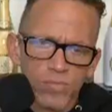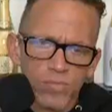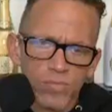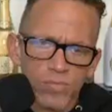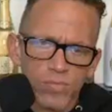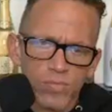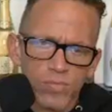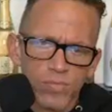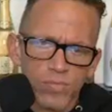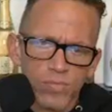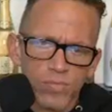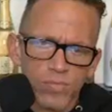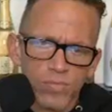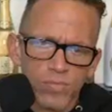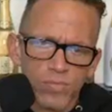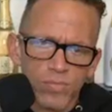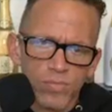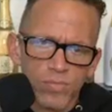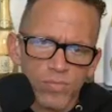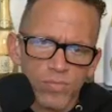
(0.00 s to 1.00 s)

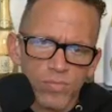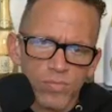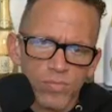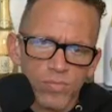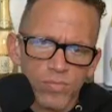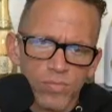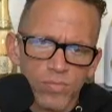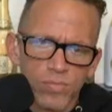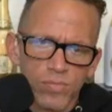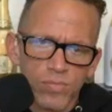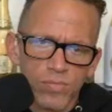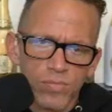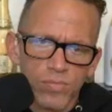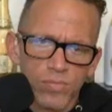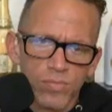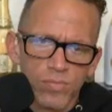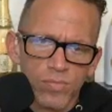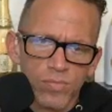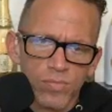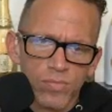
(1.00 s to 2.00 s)

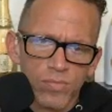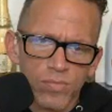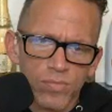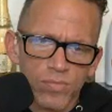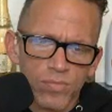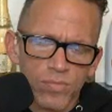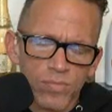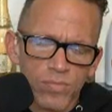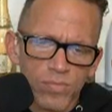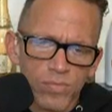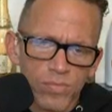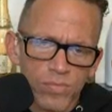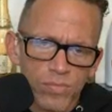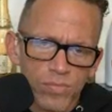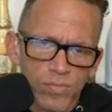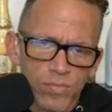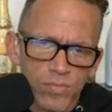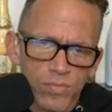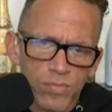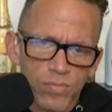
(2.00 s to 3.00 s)

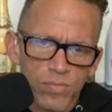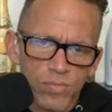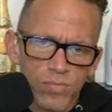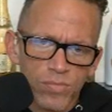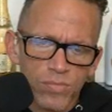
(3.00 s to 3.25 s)
(not speaking)